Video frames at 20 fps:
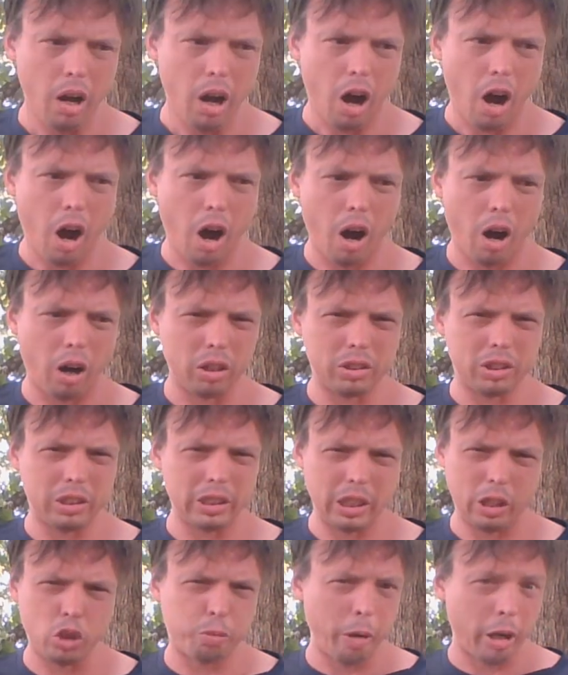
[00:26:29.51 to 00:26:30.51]
You
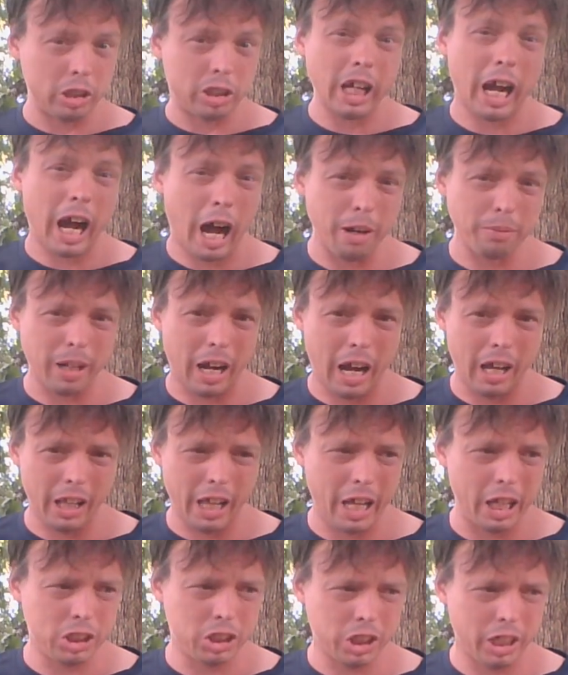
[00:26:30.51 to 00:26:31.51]
experience time
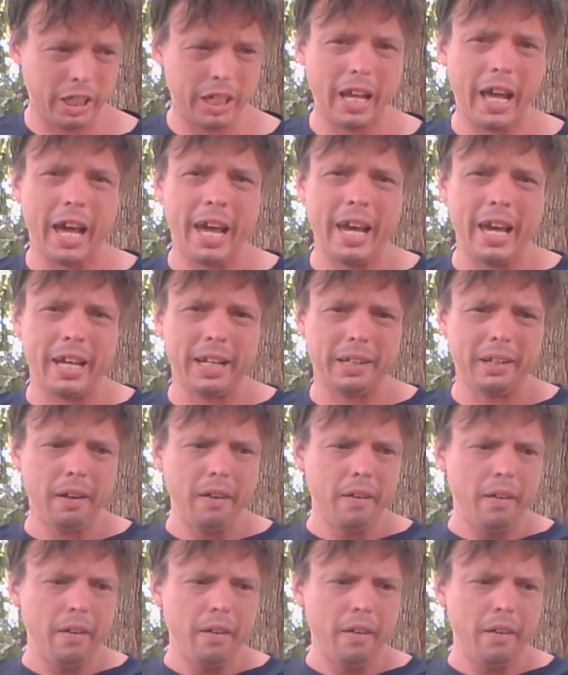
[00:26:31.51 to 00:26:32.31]
dilation, and